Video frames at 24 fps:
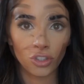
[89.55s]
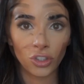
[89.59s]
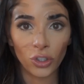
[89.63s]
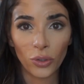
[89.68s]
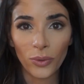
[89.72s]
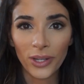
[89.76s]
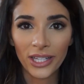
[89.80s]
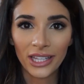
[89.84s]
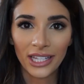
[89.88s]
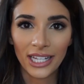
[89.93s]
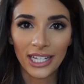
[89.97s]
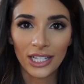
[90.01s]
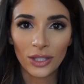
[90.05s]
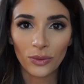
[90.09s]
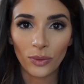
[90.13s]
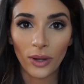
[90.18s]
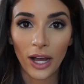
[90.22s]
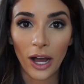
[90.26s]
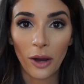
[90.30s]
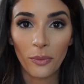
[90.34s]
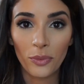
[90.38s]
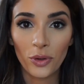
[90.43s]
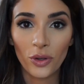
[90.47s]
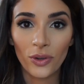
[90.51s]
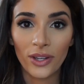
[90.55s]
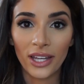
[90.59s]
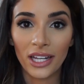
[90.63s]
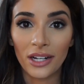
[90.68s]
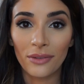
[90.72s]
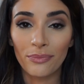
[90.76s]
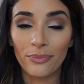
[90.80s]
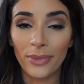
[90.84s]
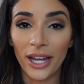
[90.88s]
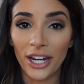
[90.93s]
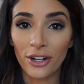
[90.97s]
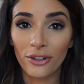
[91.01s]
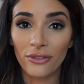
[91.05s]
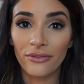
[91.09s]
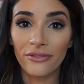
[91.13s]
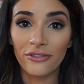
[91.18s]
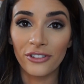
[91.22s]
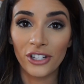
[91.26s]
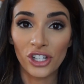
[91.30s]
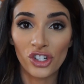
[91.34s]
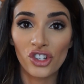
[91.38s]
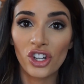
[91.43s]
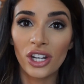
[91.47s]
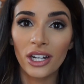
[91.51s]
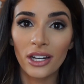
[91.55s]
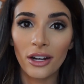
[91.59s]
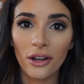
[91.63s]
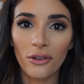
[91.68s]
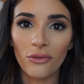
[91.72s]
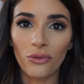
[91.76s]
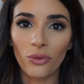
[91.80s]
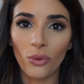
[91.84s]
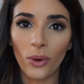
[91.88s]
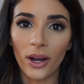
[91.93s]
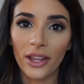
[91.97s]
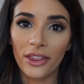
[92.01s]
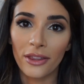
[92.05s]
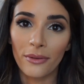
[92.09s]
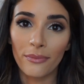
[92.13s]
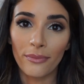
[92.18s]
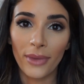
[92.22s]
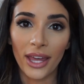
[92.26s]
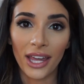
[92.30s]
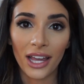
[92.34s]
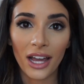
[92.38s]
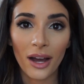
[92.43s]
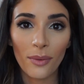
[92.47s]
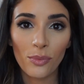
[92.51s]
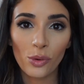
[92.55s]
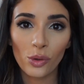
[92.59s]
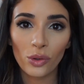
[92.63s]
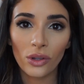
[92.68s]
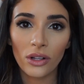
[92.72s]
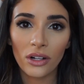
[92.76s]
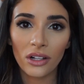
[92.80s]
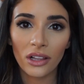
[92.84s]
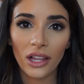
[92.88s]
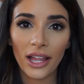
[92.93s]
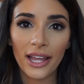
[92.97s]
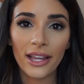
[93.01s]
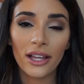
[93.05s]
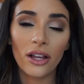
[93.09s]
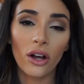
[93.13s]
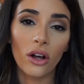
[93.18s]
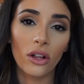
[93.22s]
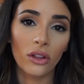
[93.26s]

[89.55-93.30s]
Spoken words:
Doing this will help you get a better vision of what the makeup will look like